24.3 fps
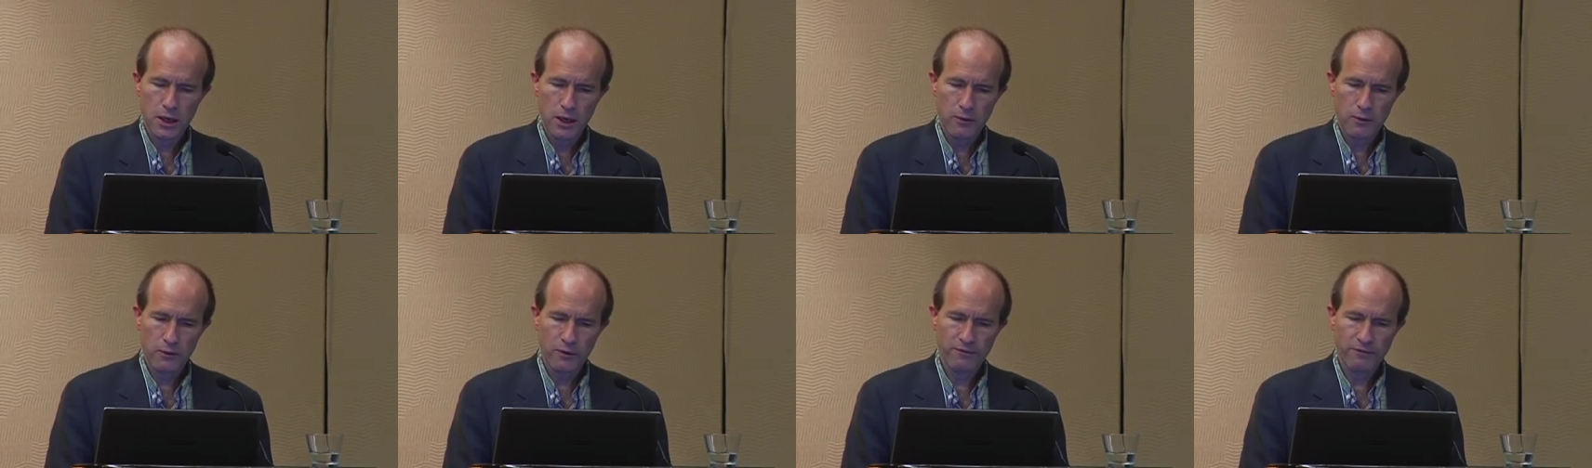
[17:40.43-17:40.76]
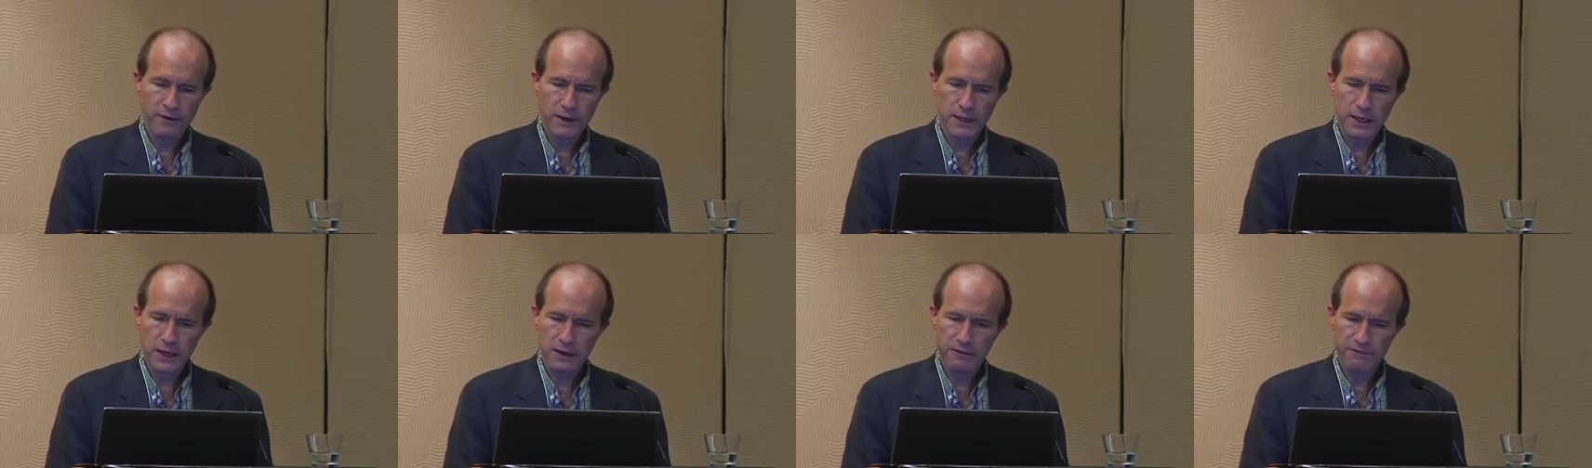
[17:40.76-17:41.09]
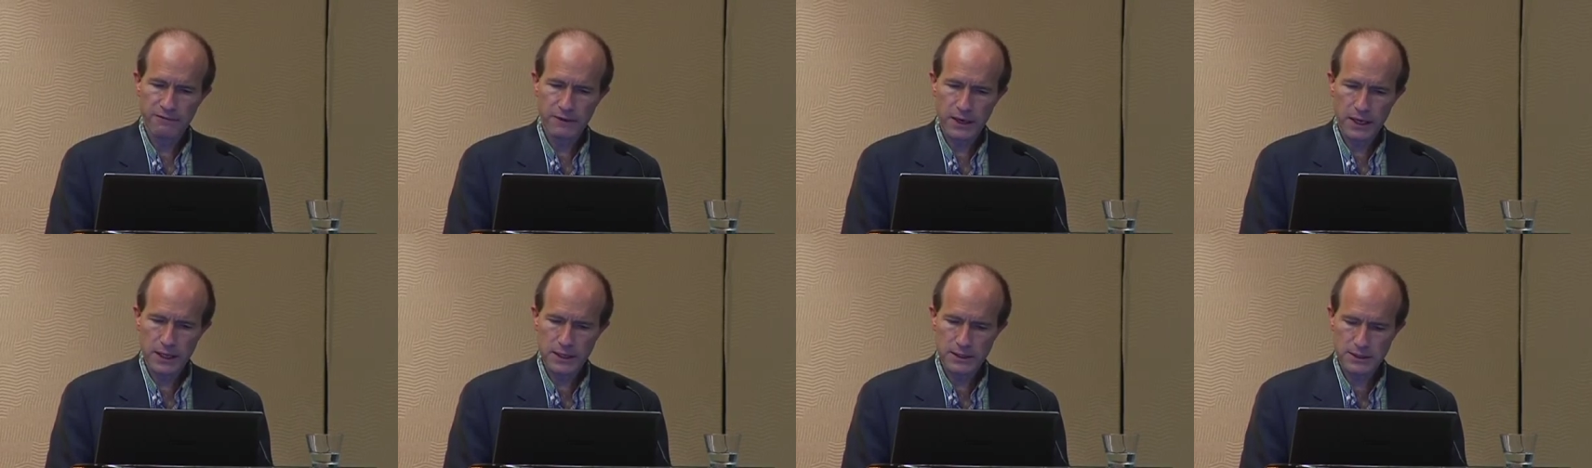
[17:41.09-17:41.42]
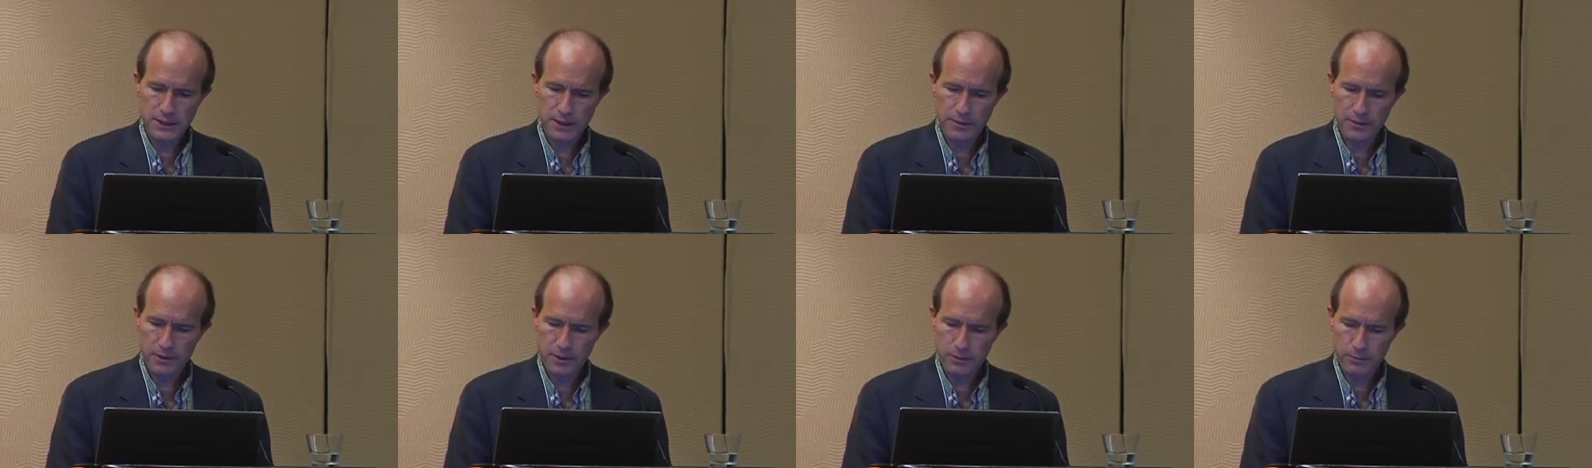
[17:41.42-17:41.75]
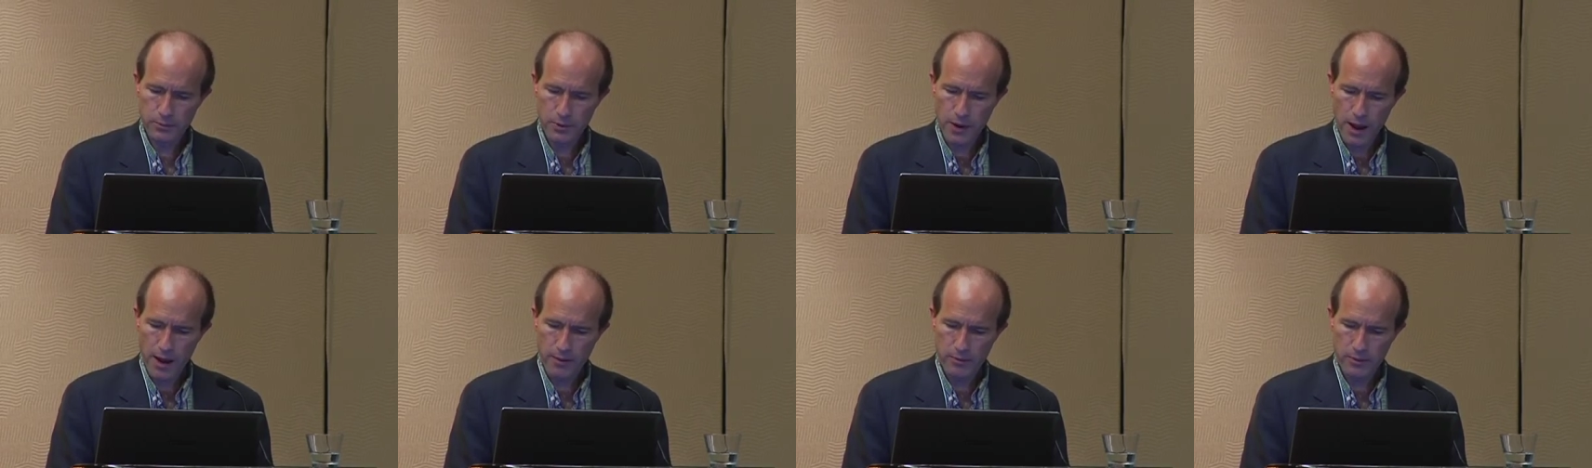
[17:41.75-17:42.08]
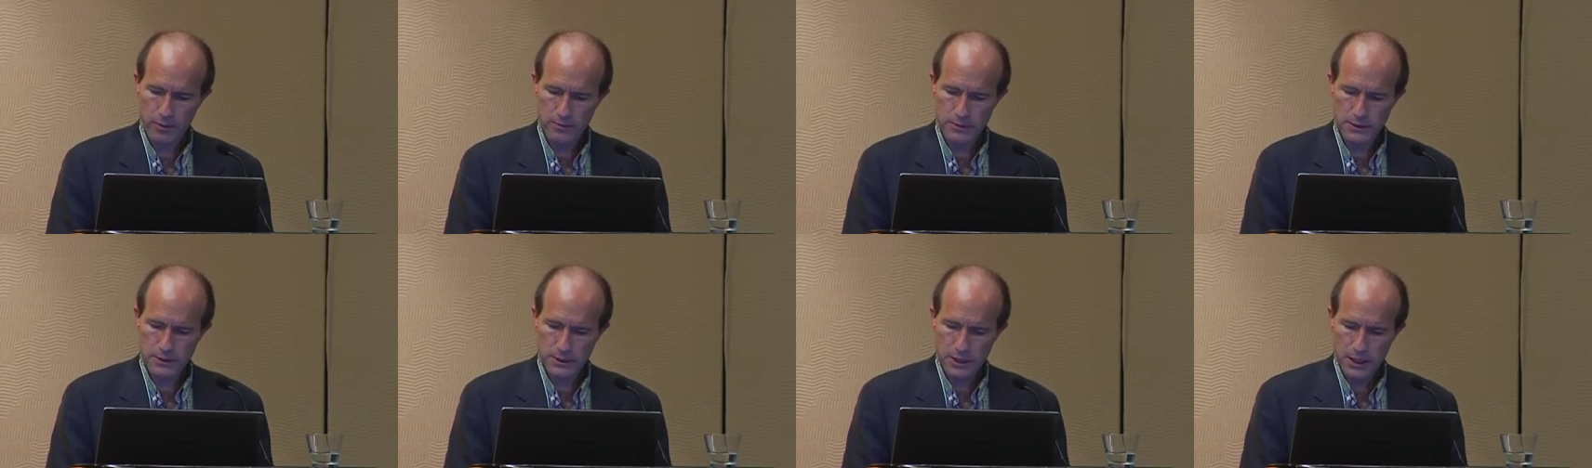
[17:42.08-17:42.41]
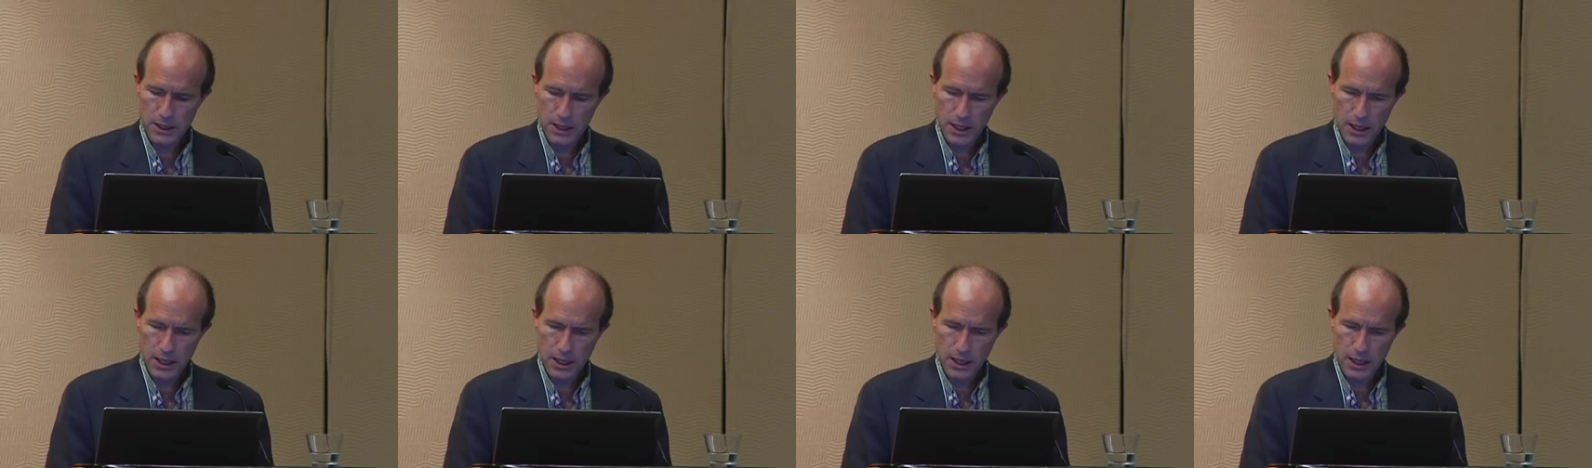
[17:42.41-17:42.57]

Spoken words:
We've identified some of the problems